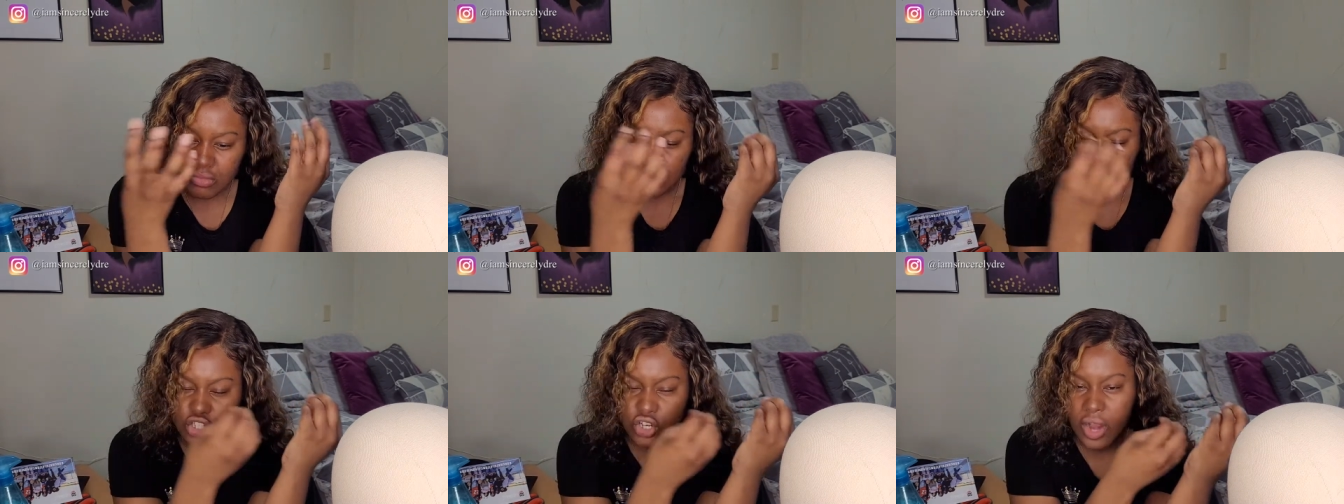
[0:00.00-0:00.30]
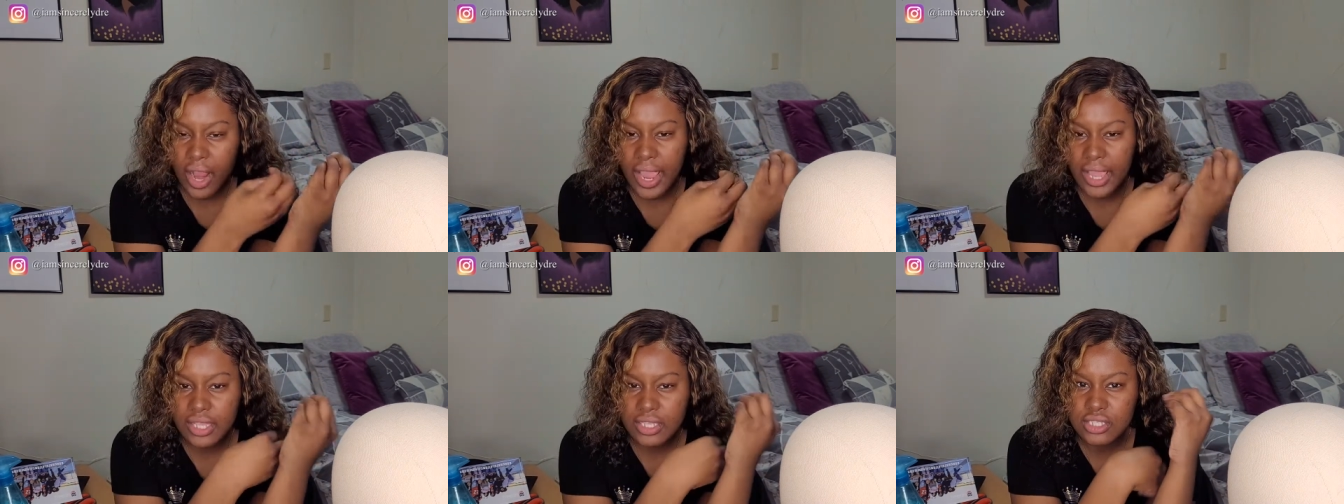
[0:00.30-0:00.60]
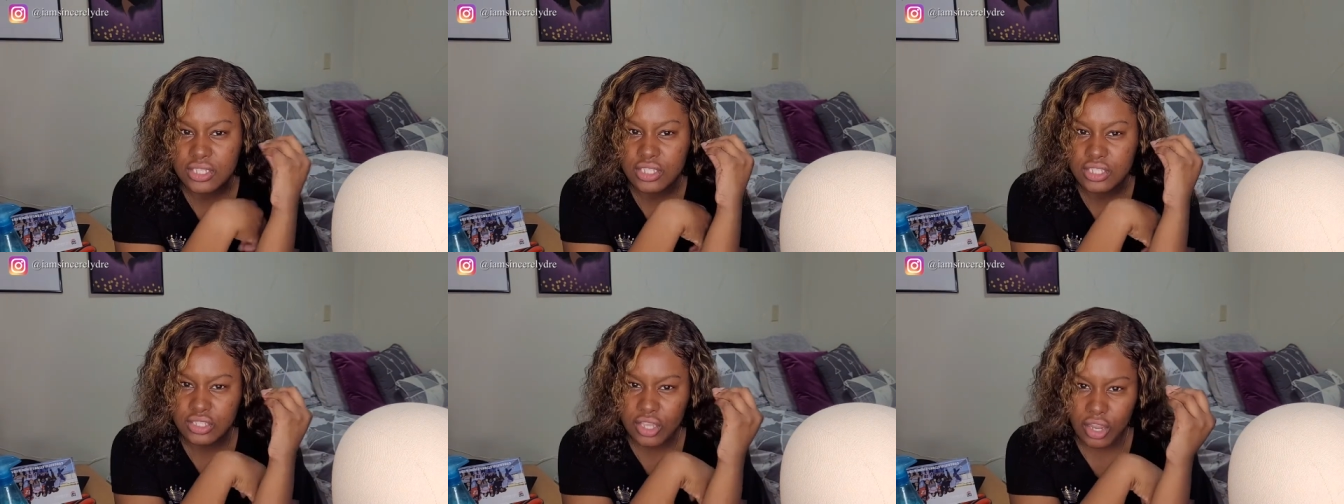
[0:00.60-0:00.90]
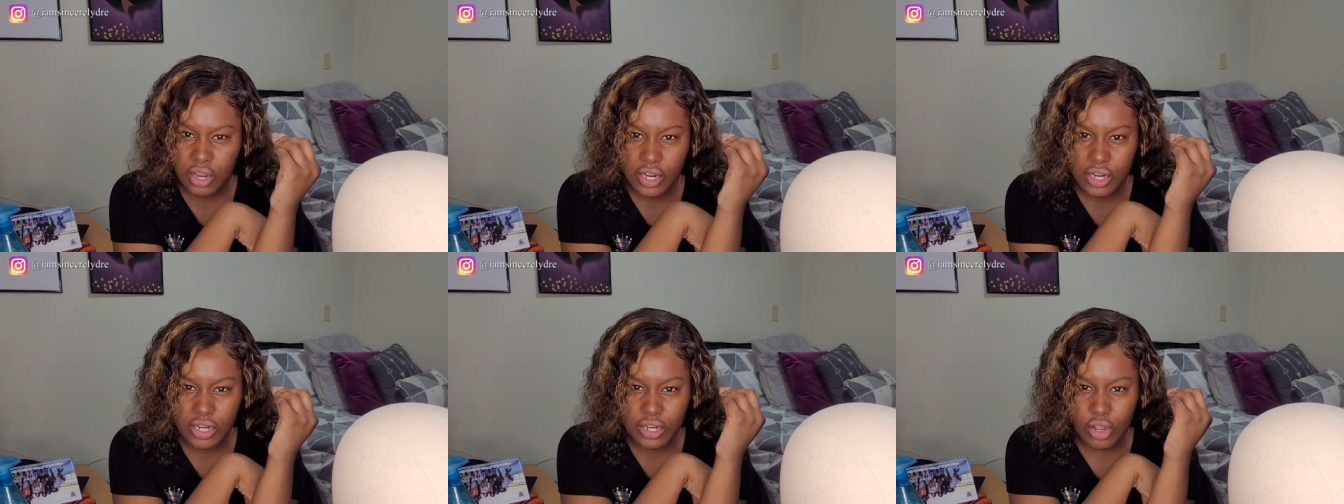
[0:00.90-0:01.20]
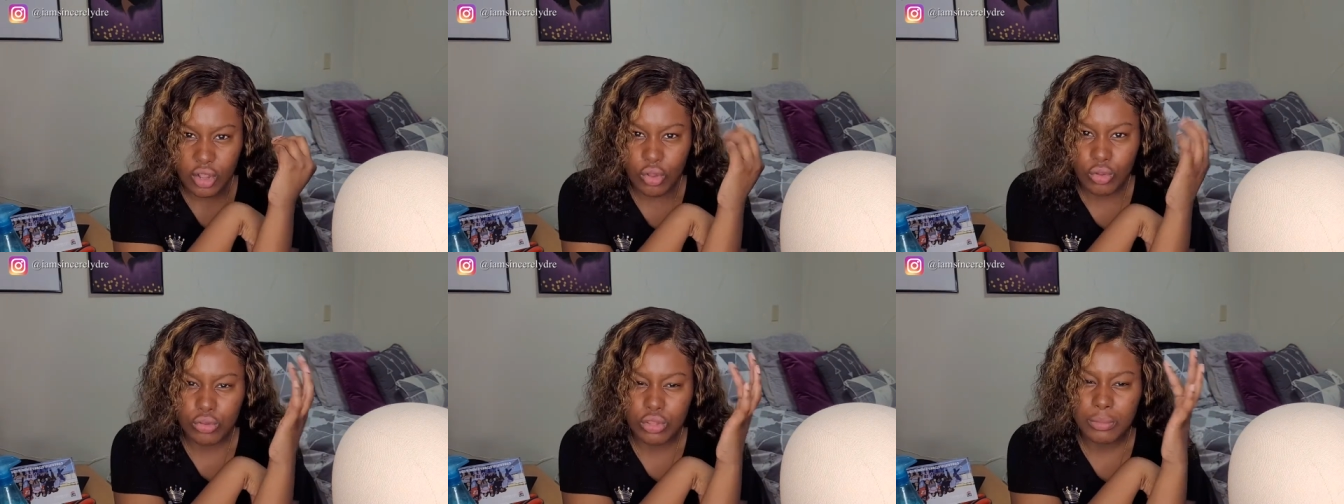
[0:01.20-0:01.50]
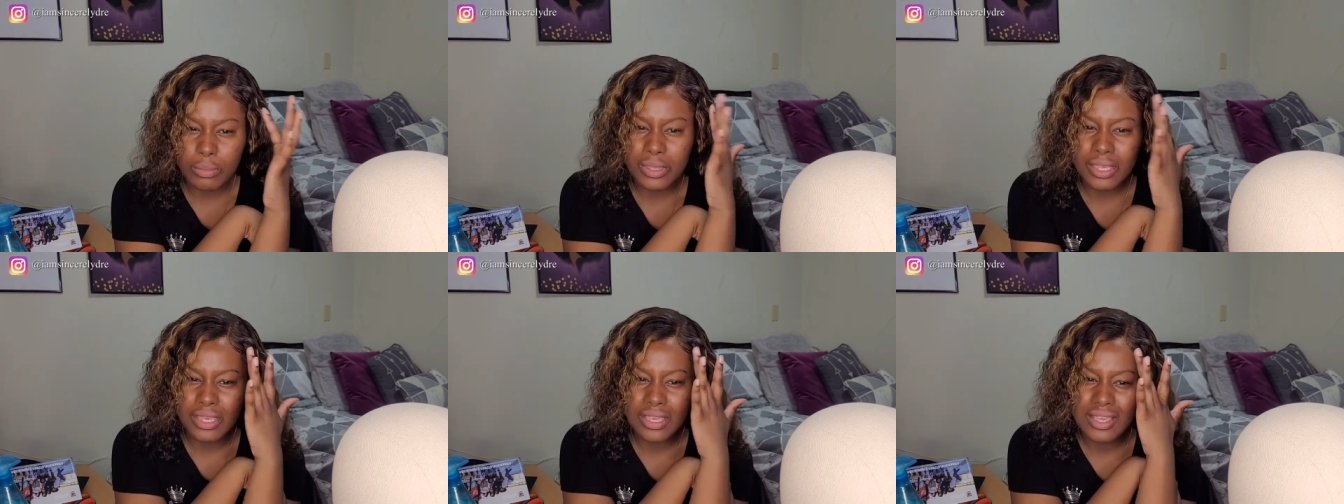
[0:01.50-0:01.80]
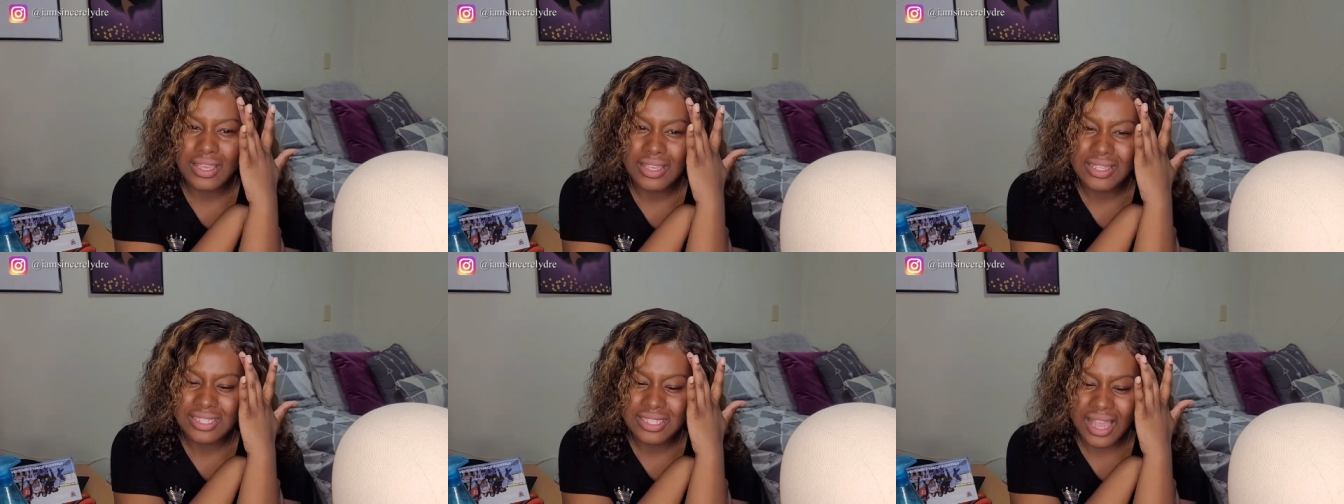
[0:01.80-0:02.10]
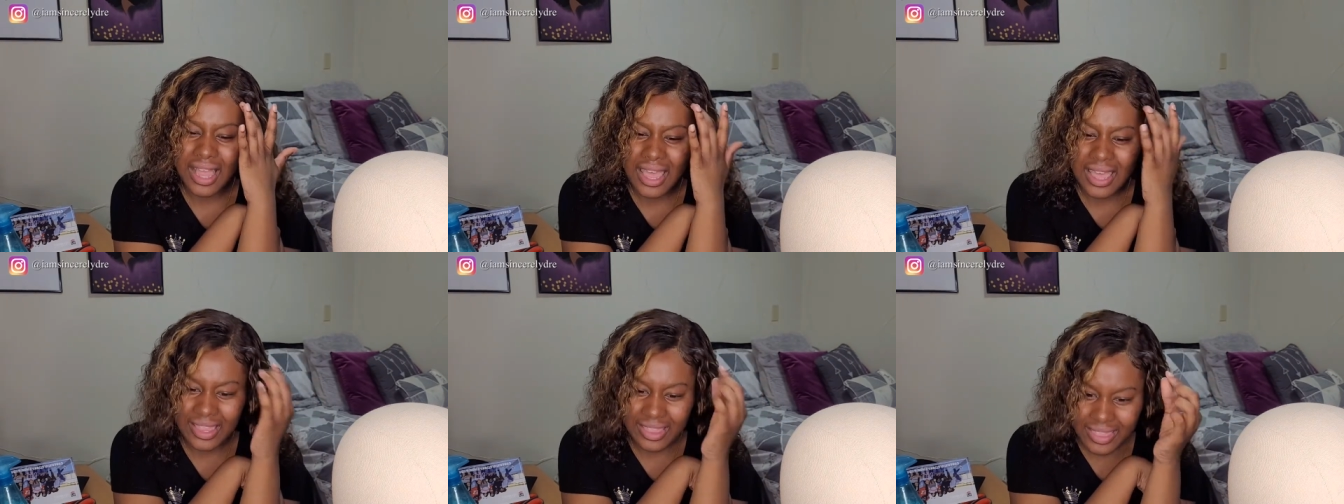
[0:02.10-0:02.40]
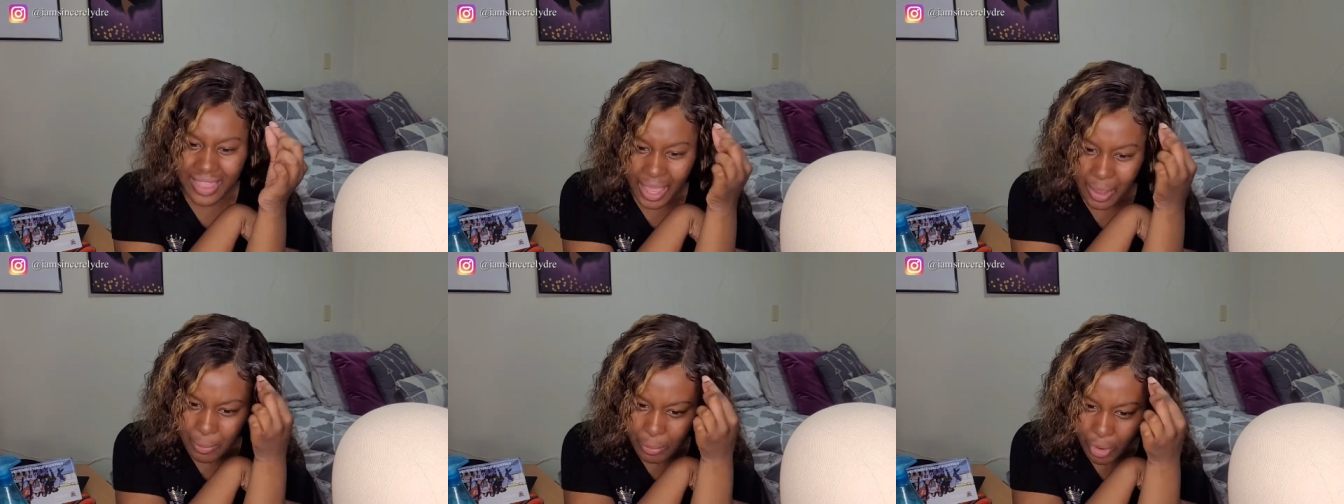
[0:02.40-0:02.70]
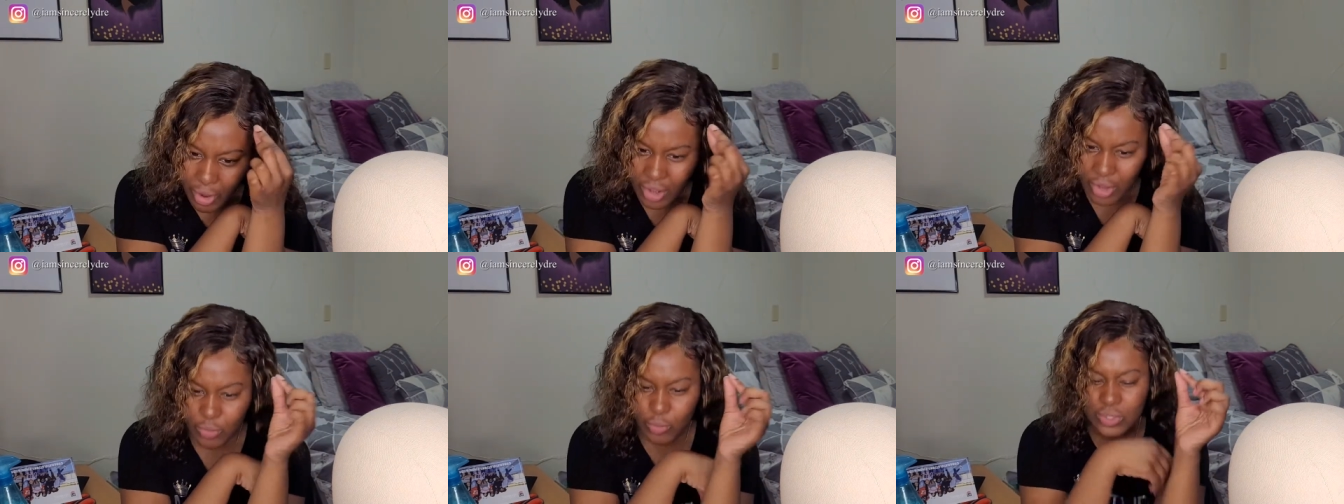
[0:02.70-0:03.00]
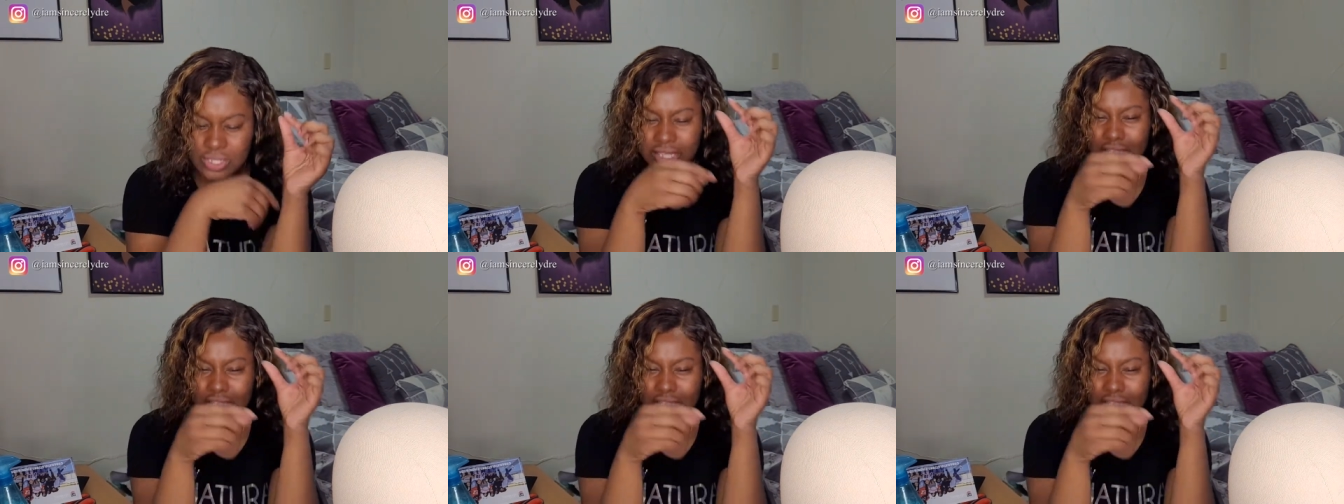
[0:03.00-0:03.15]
tracks start, only because like that part was a